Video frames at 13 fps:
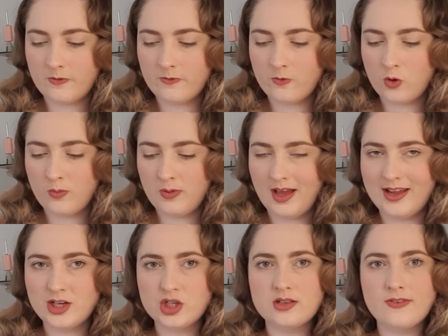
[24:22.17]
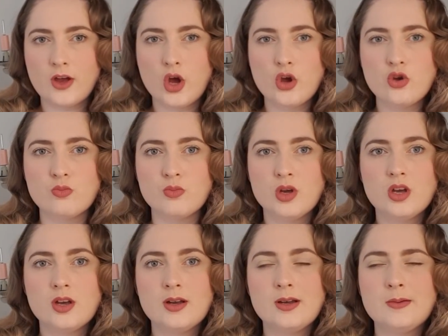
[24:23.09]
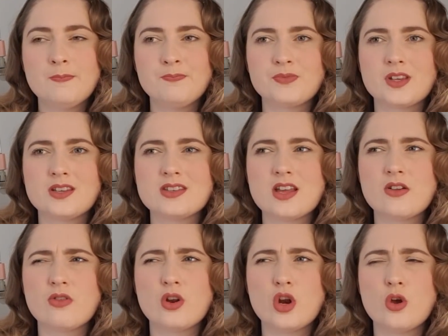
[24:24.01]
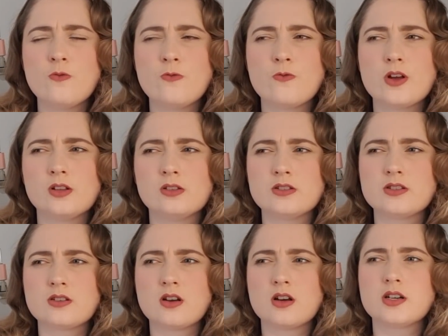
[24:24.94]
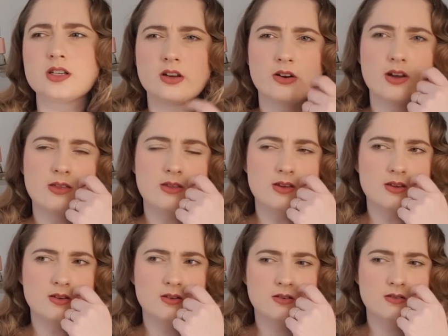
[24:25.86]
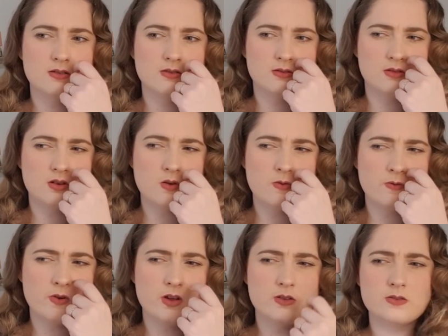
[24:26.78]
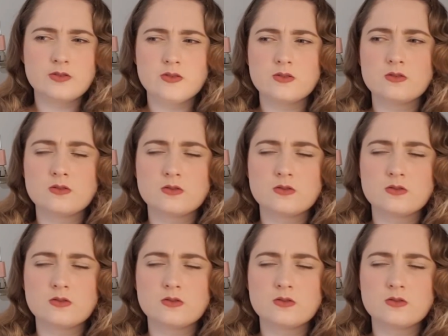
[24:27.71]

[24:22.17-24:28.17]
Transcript: 4-ply, just for home. Is there the no frills cardigan? I think no frills.